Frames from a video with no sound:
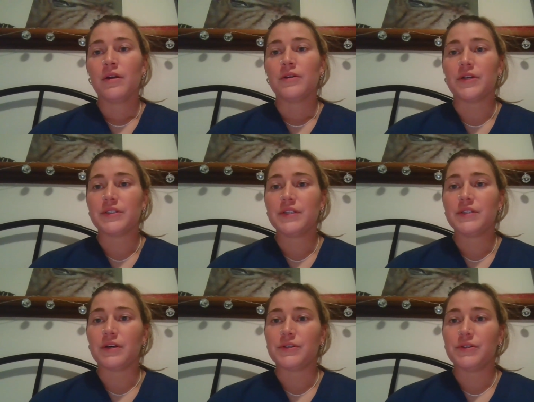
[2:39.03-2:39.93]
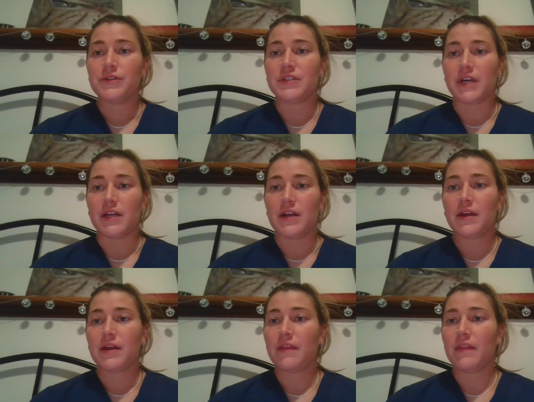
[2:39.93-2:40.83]
Nurses also said
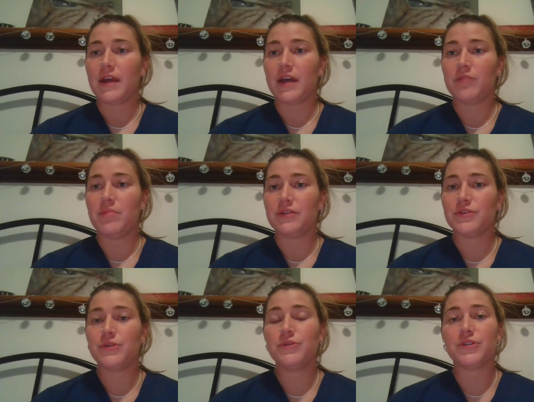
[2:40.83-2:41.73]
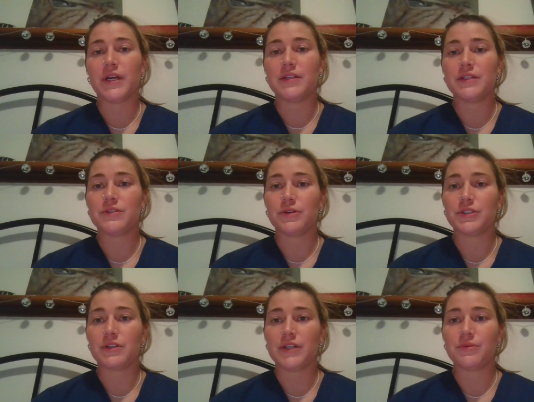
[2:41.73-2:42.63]
they had been too drained to
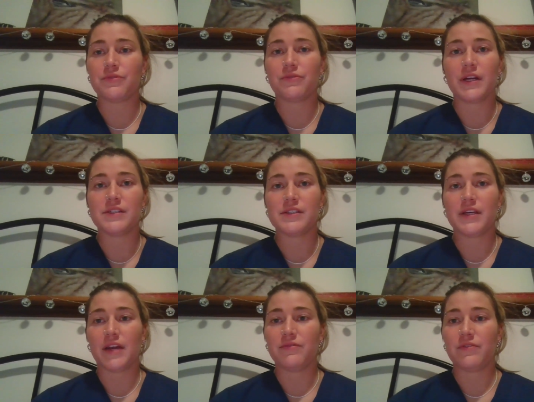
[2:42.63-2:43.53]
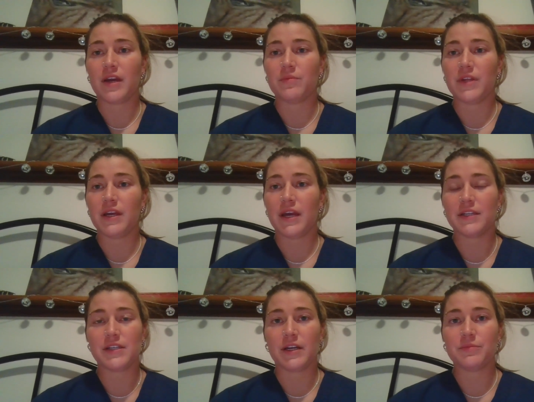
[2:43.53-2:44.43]
socialize with friends and family
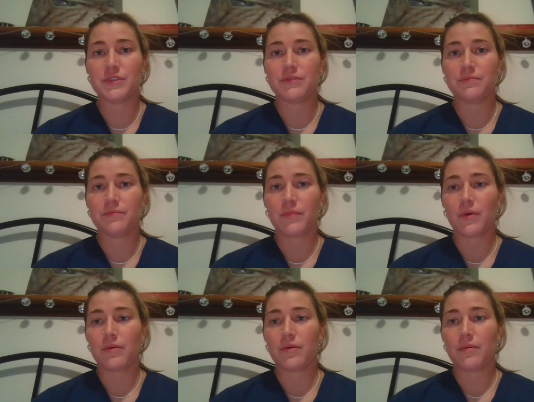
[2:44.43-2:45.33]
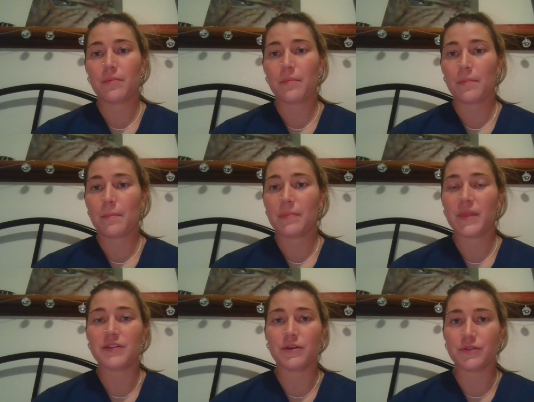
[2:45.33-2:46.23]
at times.
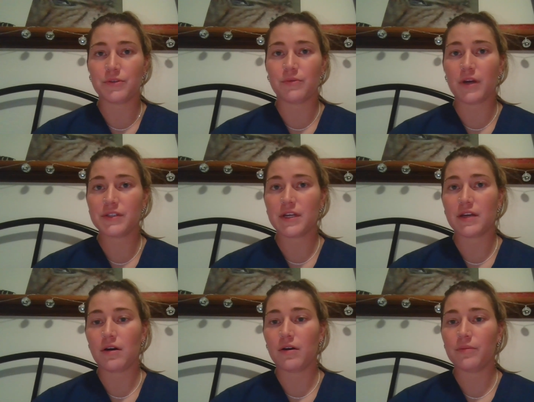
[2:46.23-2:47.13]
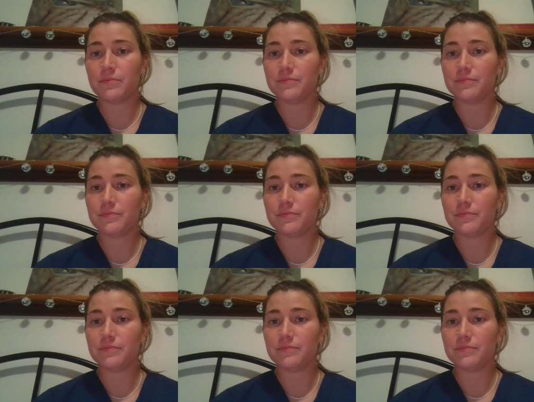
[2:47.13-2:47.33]
That's also Ross et al.